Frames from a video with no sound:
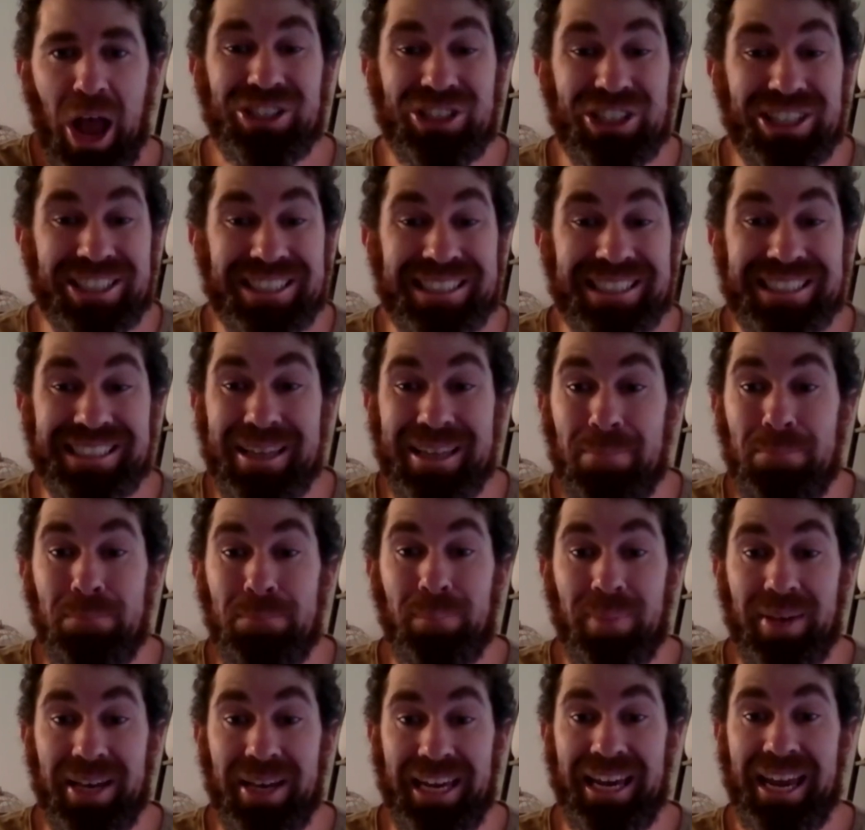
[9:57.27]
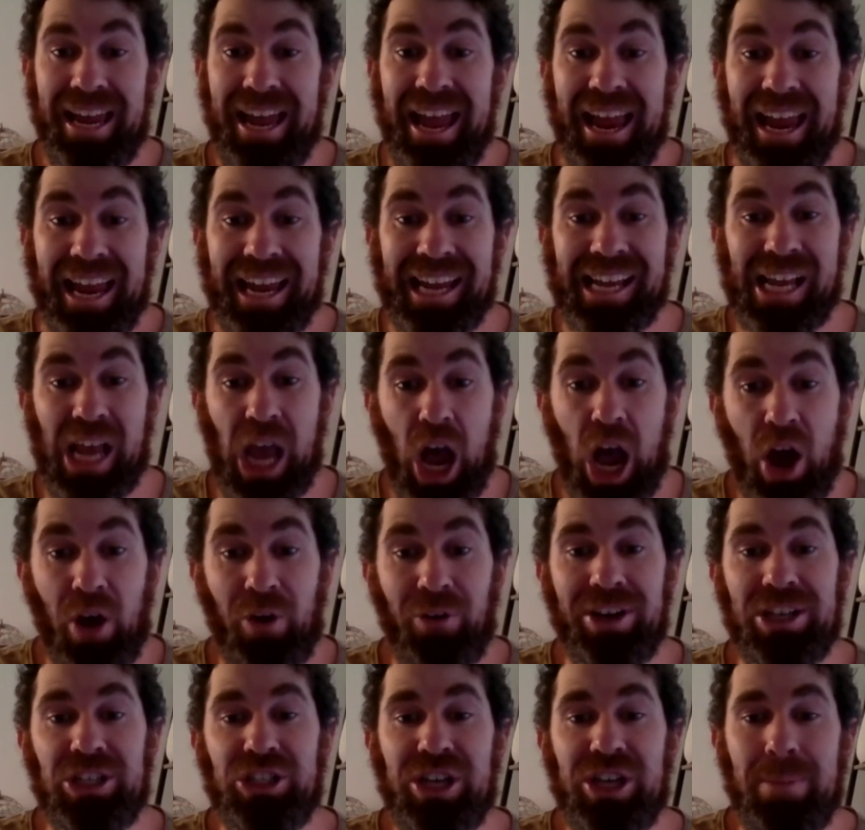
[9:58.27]
Just simply
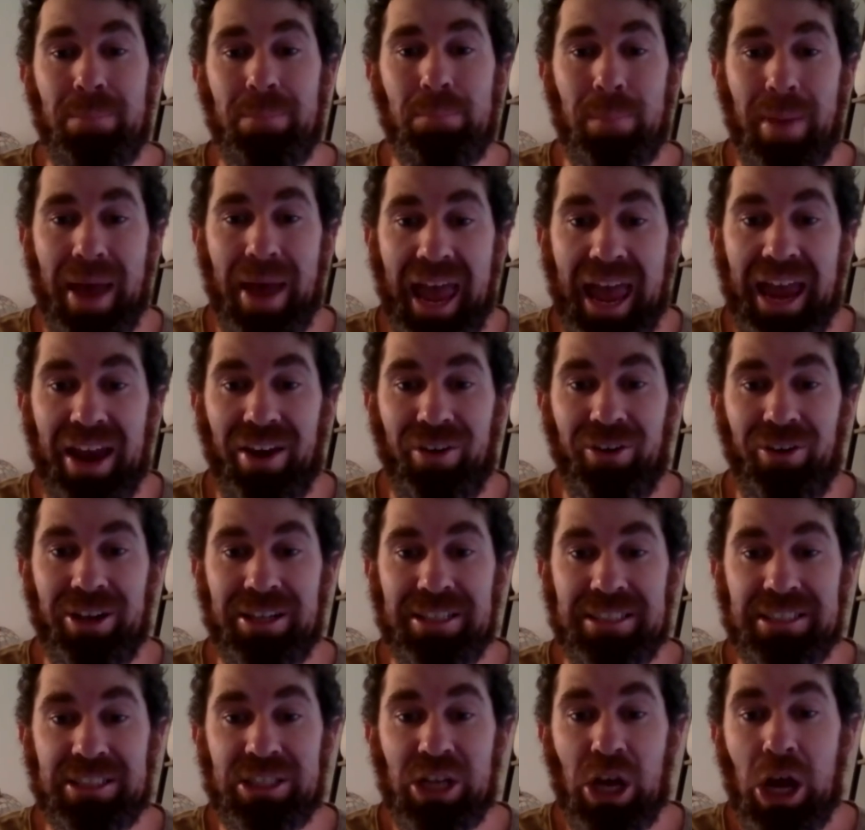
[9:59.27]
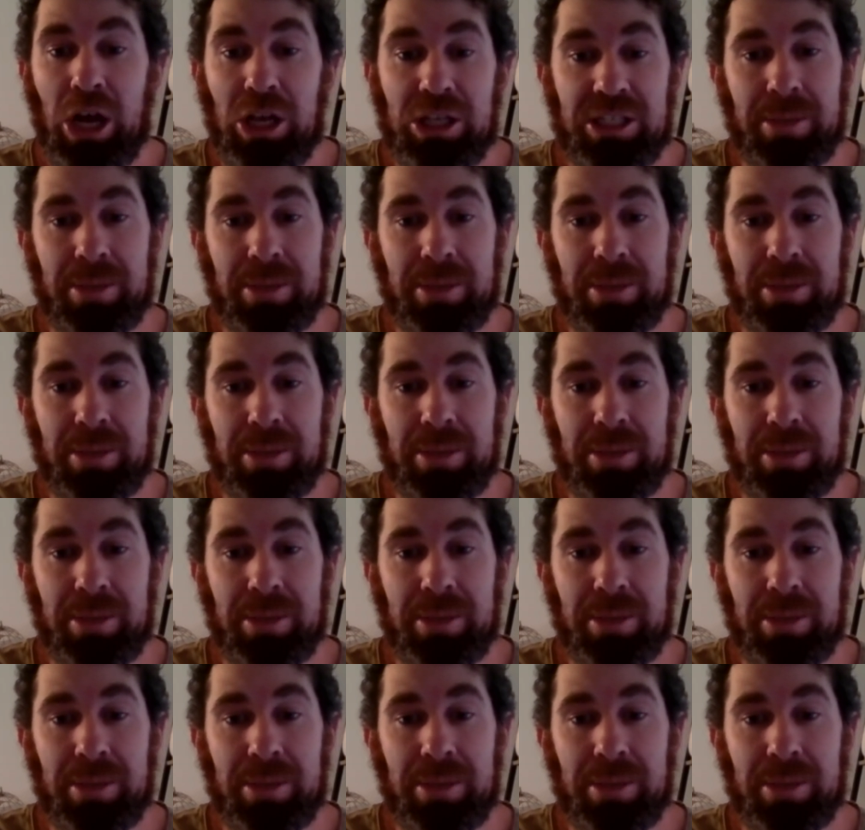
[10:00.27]
encouraging parents